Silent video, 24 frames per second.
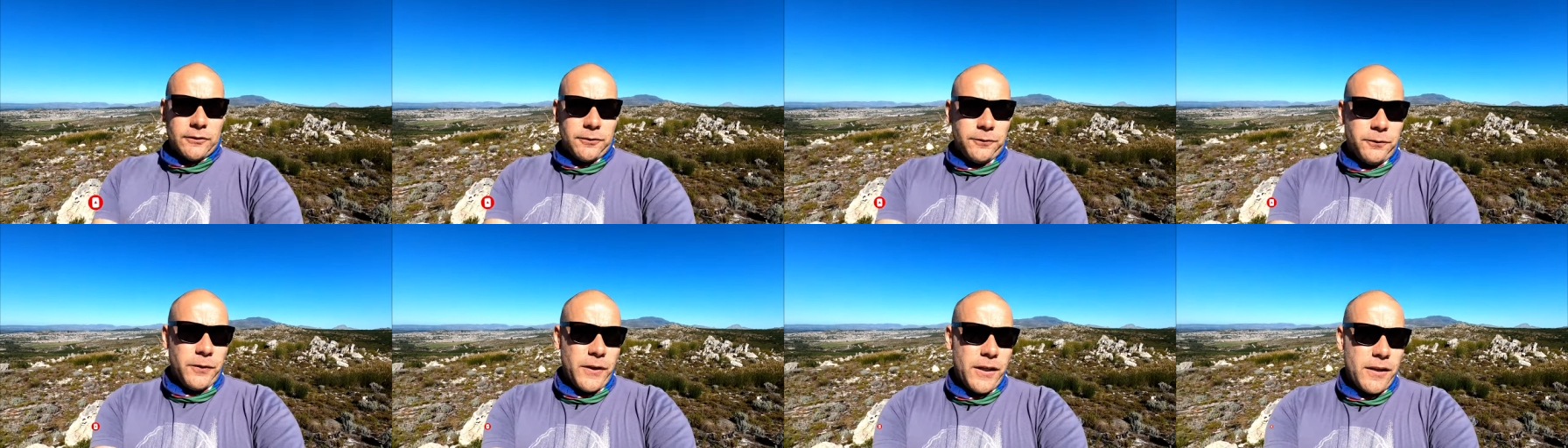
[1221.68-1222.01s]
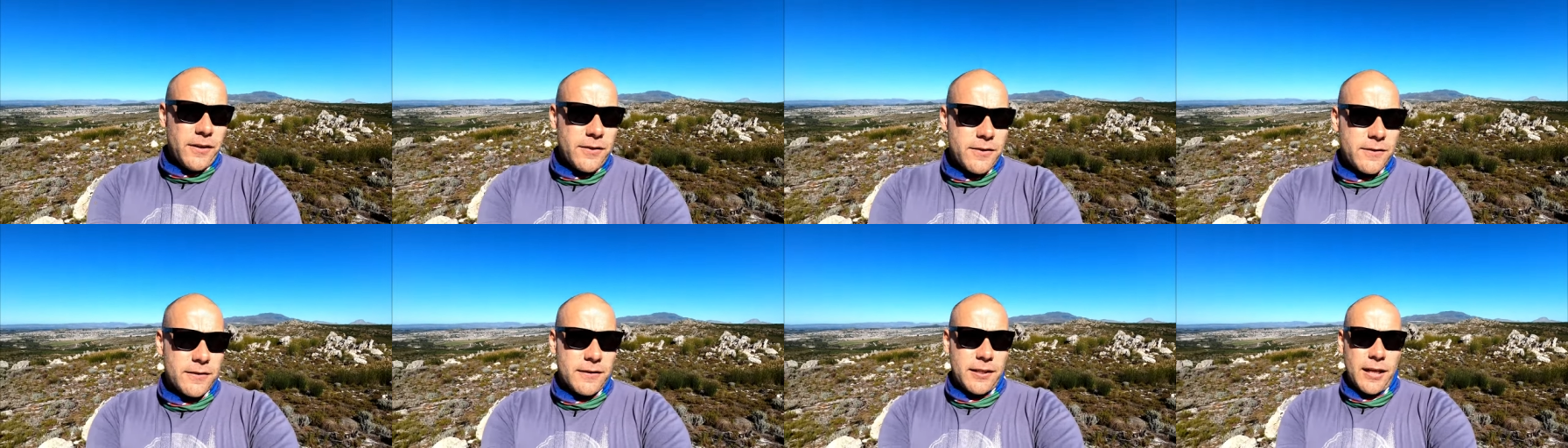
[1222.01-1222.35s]

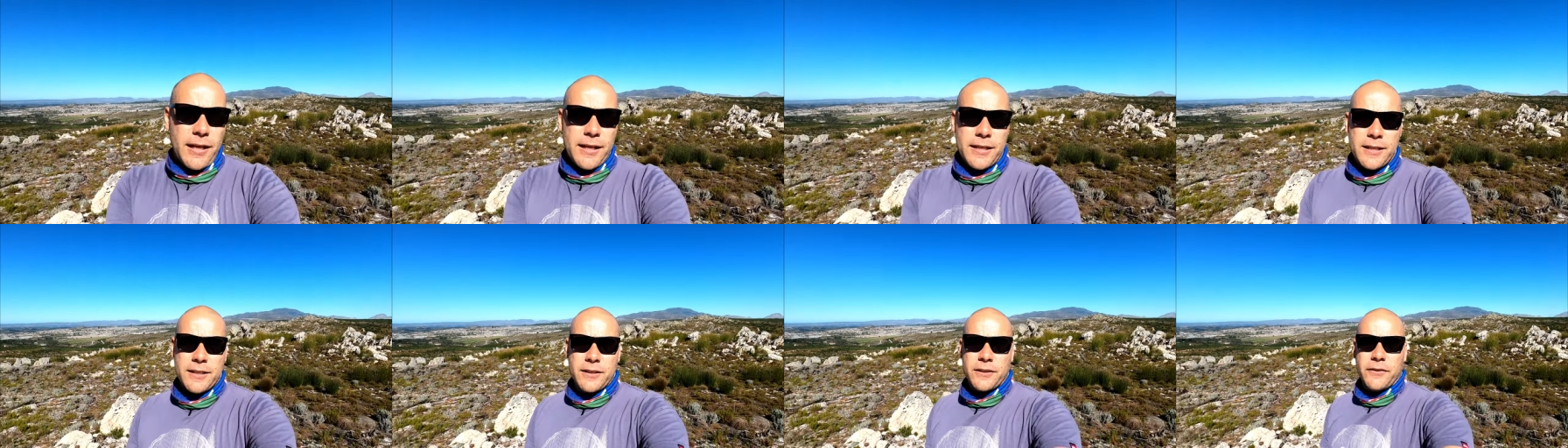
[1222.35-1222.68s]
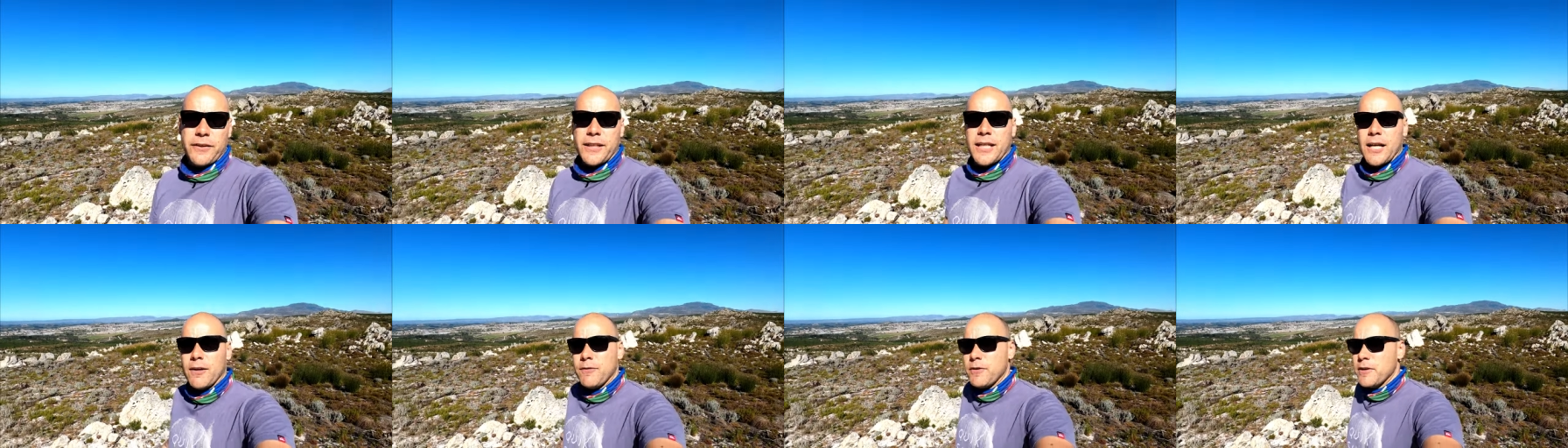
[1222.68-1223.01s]
first
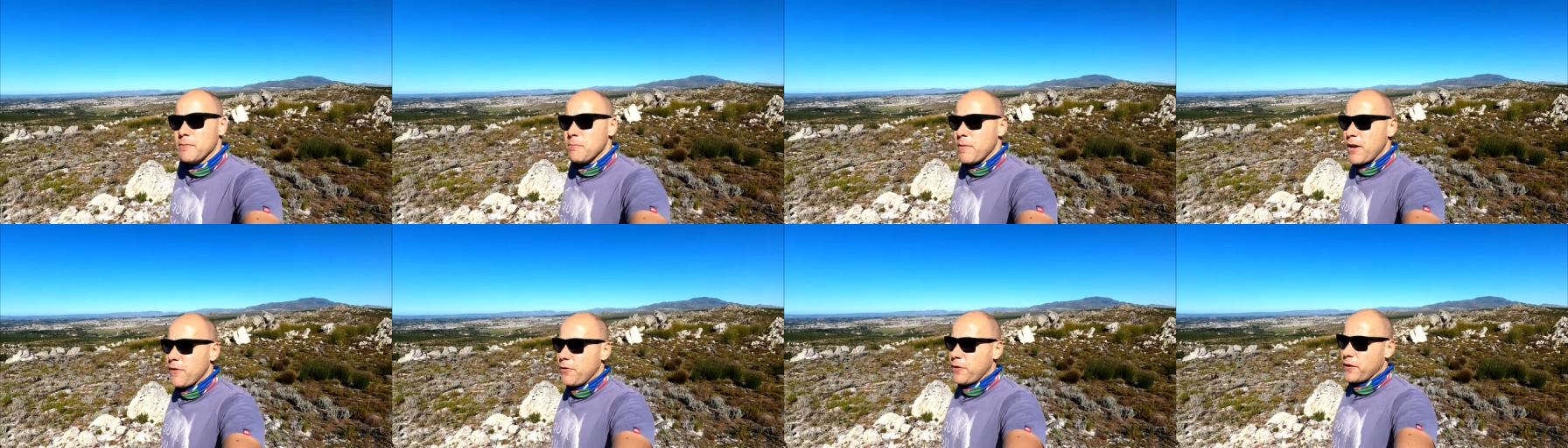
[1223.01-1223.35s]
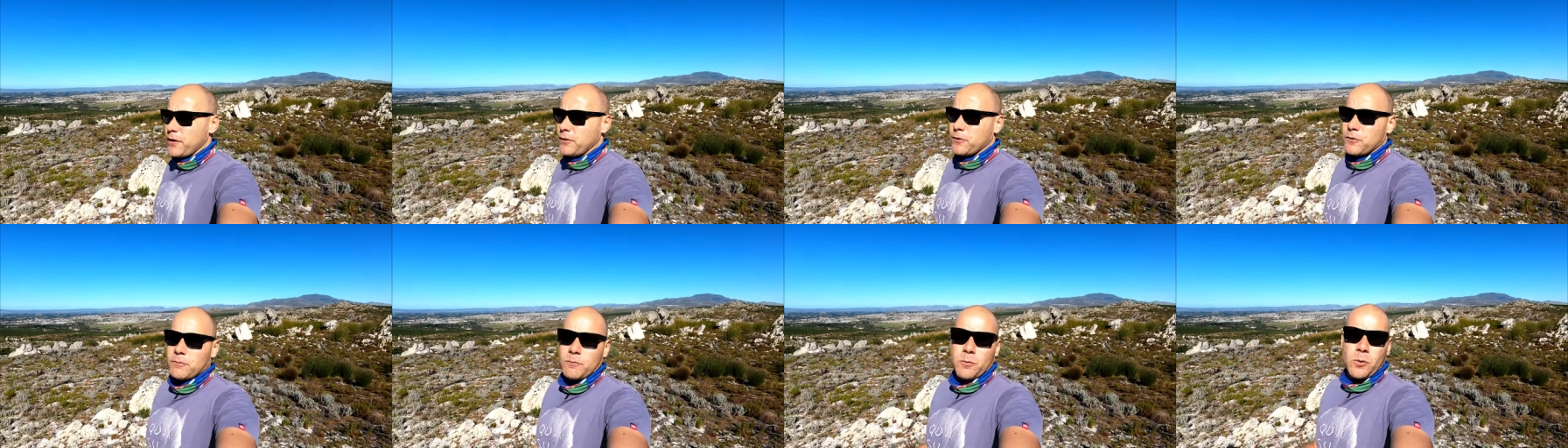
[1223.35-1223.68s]
recovery
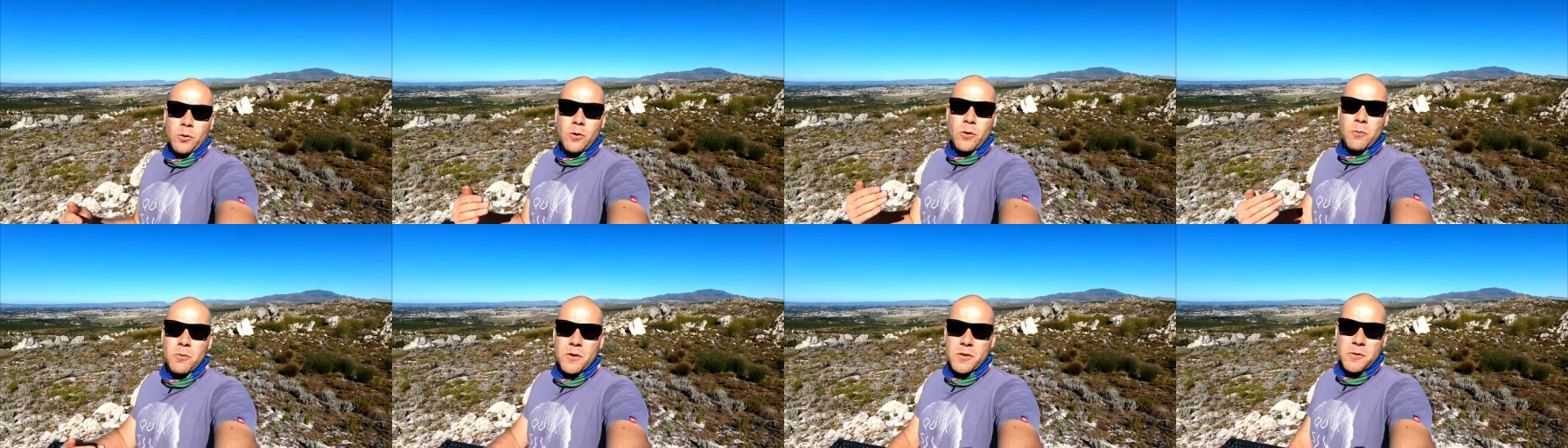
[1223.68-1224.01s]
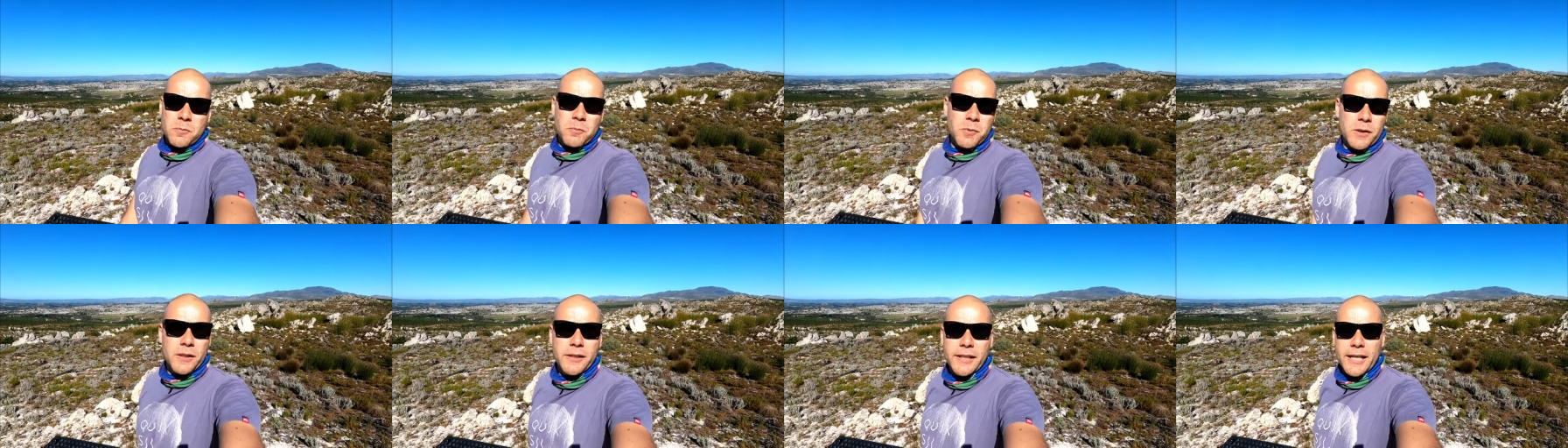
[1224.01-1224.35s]
method will always
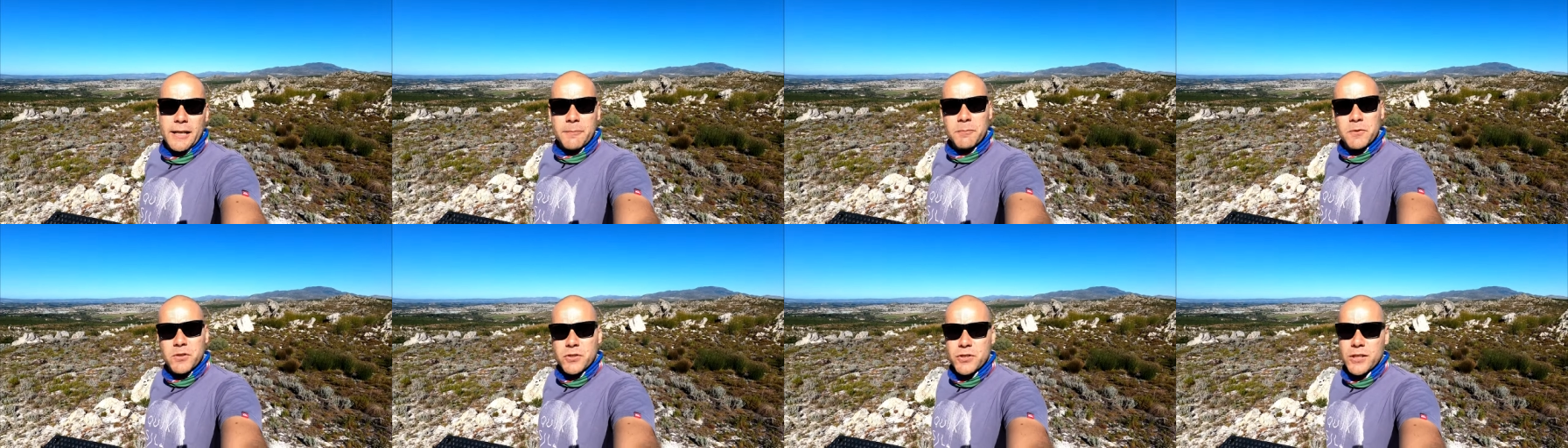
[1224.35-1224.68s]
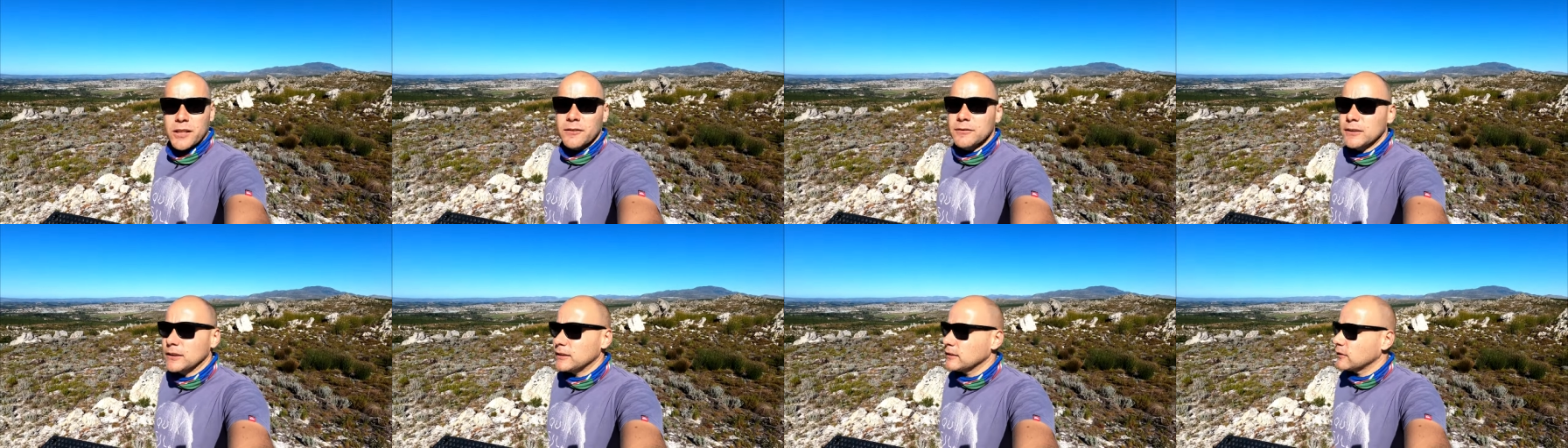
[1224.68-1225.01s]
be grab the
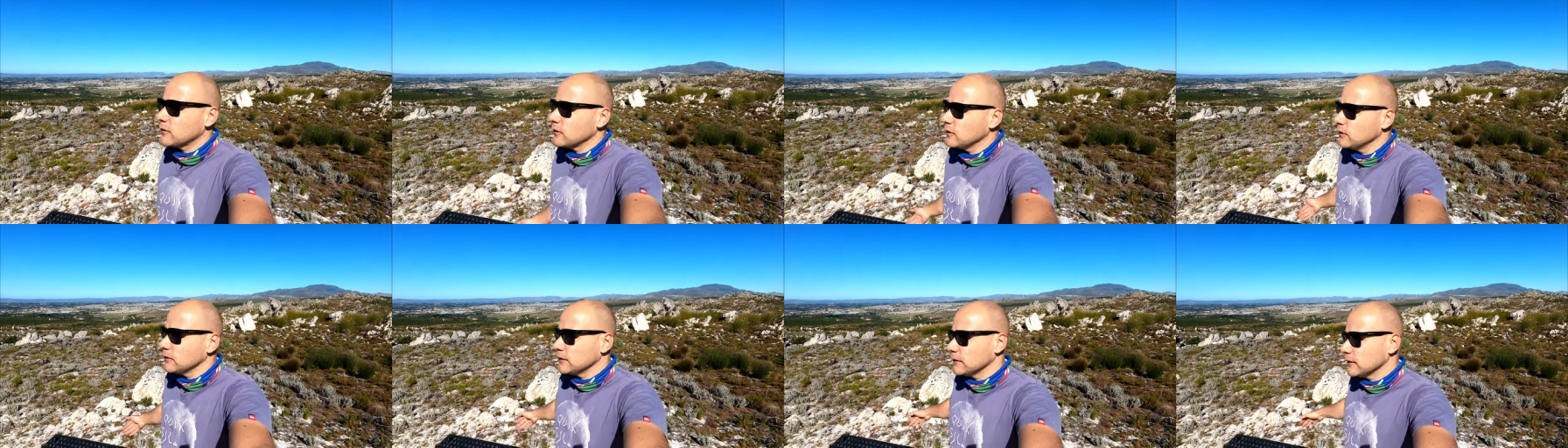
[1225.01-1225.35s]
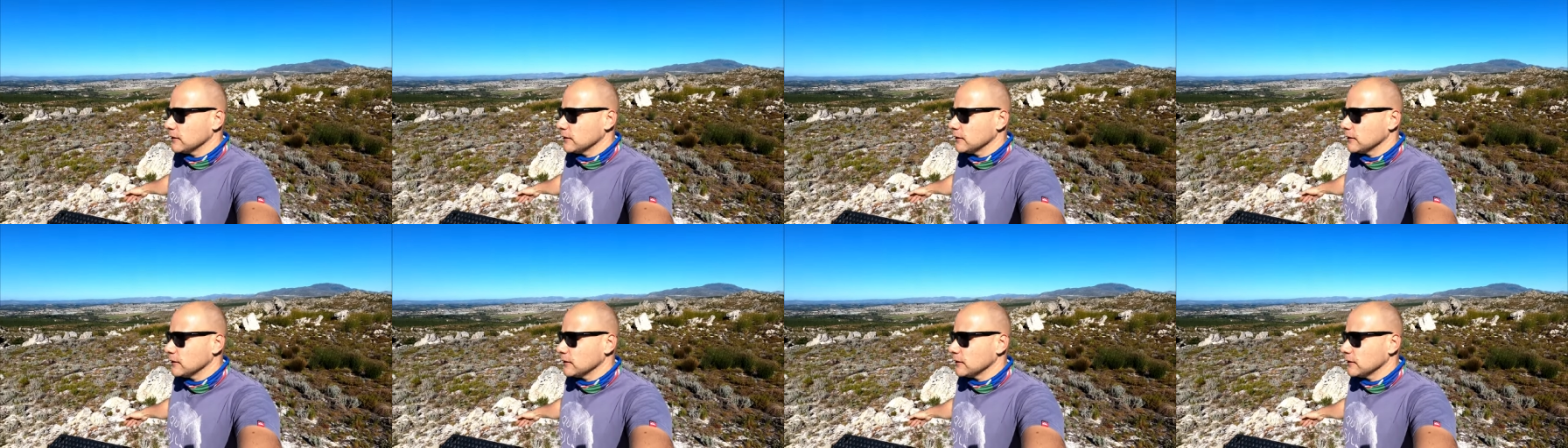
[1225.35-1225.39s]
shovel, so